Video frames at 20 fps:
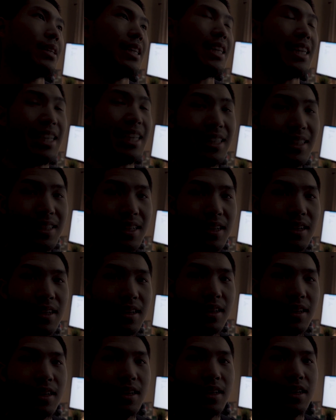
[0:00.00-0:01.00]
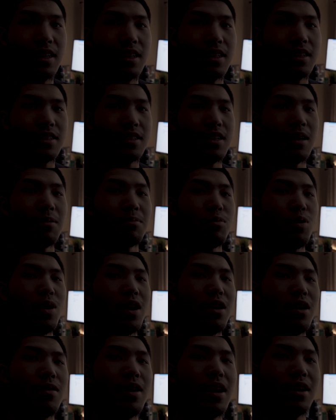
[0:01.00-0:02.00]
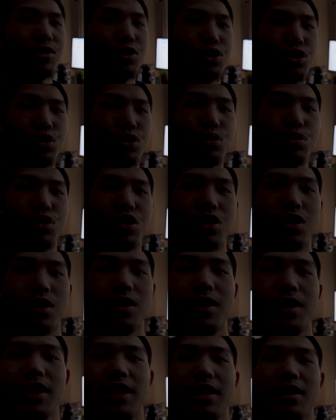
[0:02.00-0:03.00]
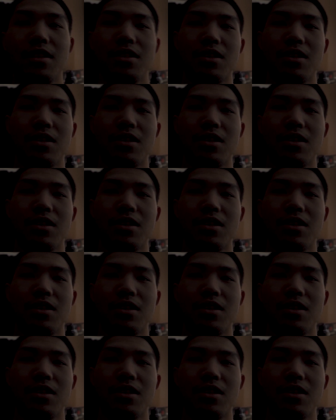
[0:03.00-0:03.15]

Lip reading: eat somewhere around 2:30,